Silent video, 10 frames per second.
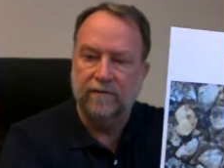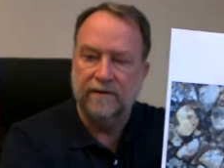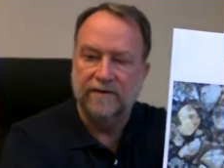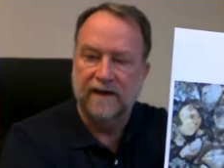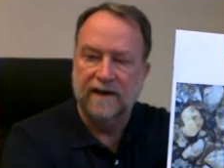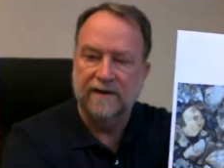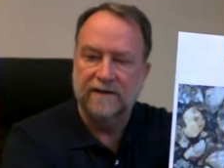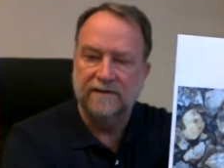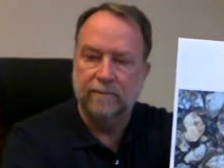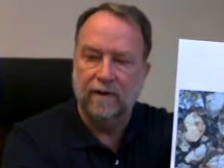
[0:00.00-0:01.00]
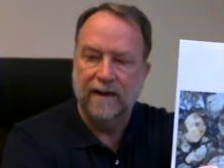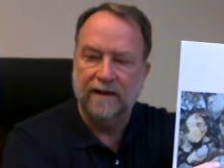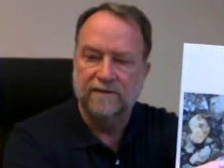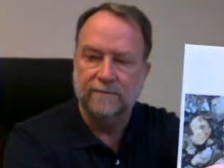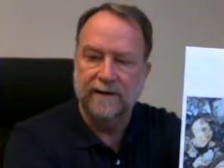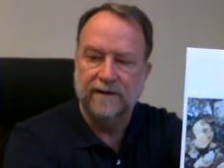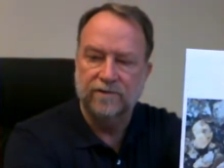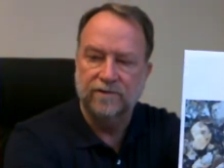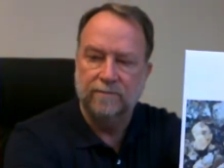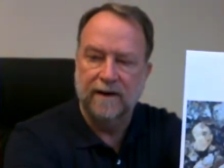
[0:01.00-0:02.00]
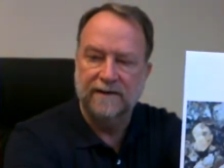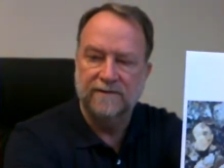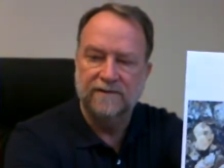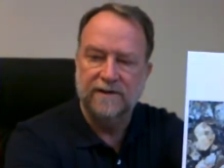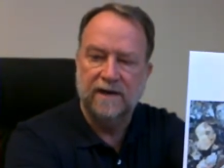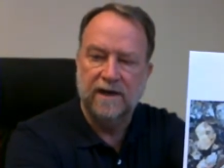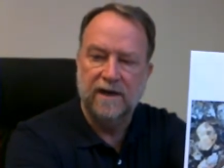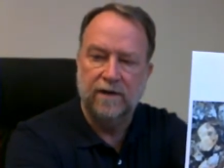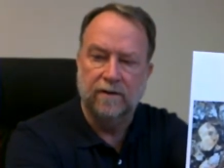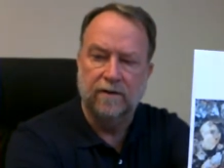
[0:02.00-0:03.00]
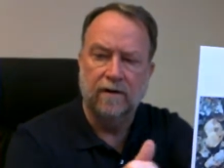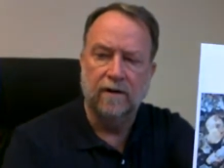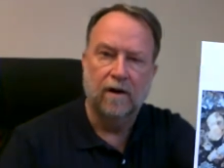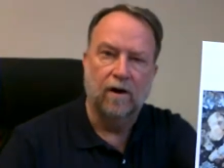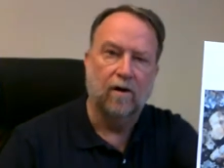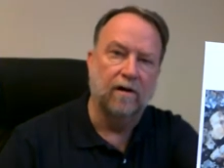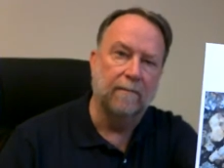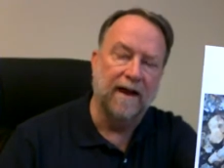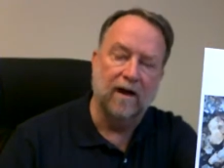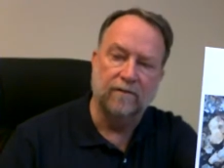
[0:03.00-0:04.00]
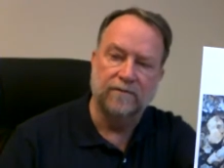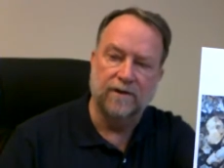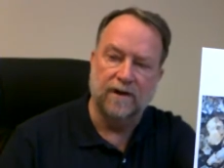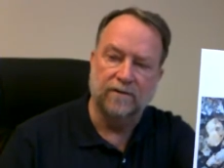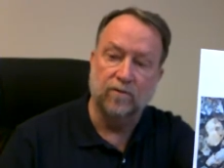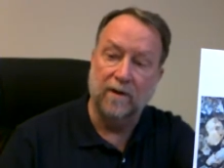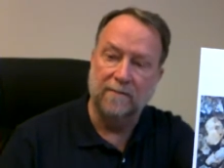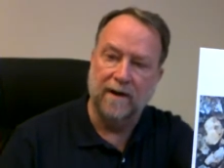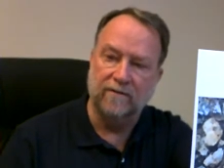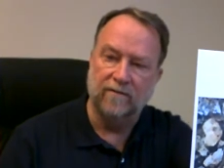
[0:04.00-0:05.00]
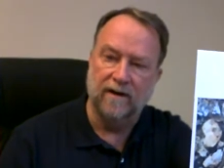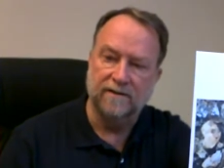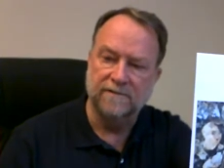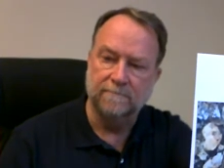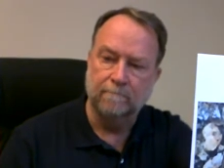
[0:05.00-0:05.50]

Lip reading: The tiniest black specks you might see here are about 20 microns.